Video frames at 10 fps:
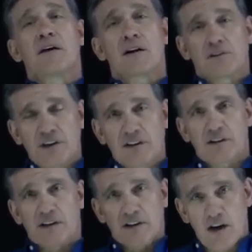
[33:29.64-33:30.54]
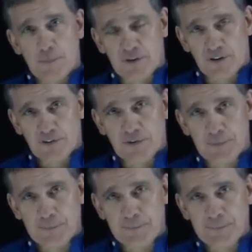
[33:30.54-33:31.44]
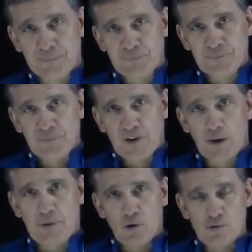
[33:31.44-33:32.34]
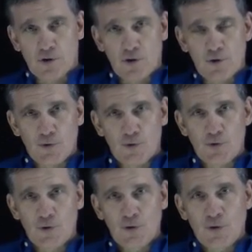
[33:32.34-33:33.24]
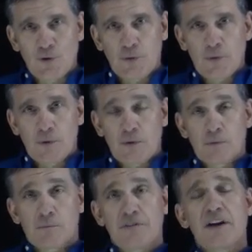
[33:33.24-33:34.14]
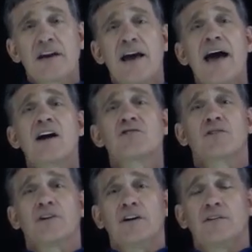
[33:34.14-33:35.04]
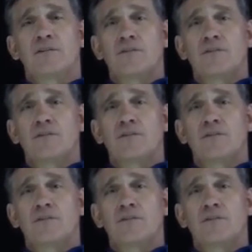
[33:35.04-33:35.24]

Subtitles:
an articulate, incompetent opposer, but they can actually